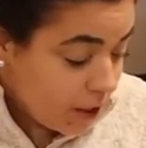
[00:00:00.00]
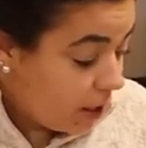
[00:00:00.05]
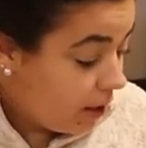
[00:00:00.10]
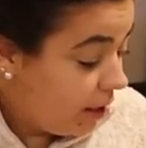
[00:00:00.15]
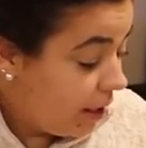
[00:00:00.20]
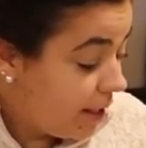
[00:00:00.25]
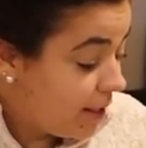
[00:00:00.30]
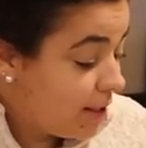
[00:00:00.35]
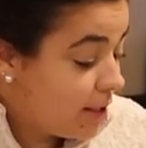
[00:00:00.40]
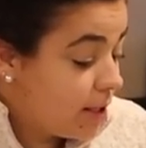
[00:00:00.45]

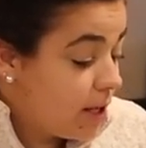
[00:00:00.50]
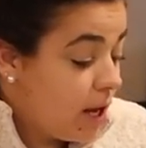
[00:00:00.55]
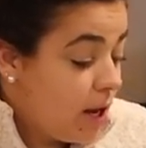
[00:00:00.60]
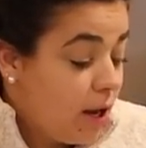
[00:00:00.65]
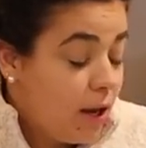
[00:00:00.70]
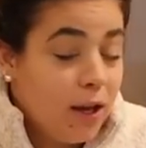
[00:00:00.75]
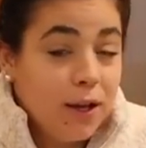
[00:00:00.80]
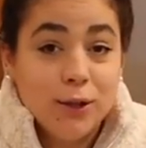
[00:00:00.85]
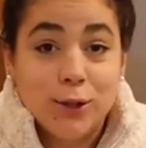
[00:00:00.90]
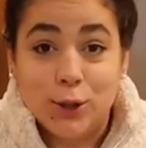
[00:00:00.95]
let's
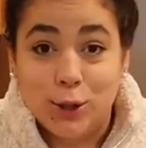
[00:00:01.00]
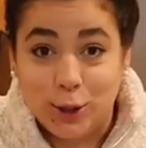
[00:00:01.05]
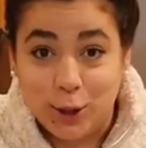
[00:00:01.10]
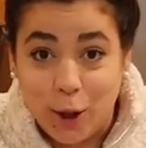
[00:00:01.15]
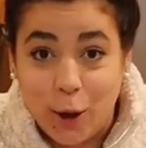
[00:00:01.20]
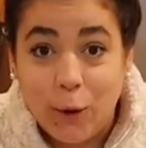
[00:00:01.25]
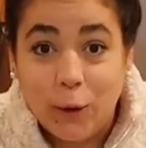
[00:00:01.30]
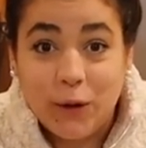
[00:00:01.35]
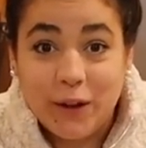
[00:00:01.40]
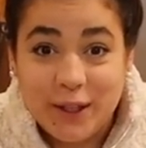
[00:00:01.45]

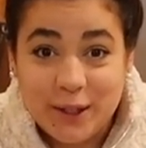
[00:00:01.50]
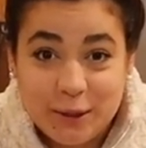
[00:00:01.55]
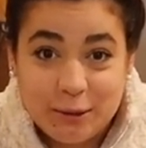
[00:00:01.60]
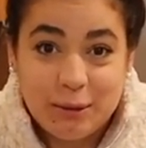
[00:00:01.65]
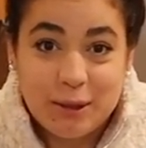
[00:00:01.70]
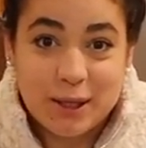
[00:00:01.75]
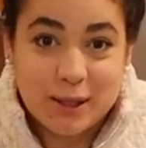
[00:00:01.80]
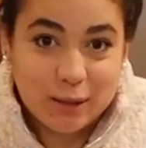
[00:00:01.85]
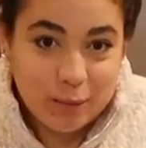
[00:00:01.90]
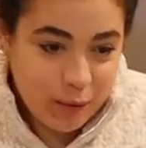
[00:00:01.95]
slowly do
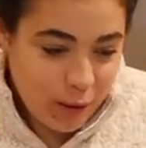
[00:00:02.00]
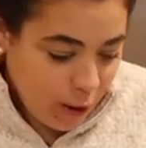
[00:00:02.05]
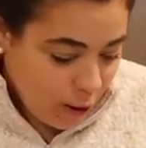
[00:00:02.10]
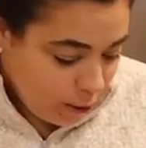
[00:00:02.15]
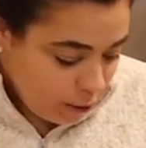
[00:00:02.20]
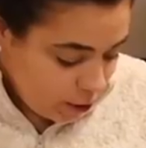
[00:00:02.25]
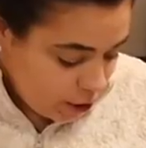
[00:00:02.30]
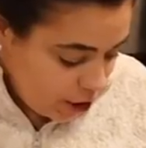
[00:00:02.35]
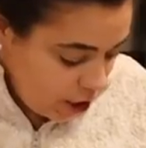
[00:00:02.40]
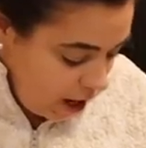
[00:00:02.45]
this
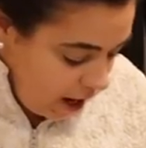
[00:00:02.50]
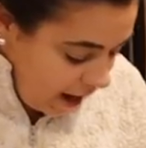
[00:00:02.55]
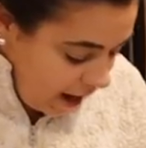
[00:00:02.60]
approach.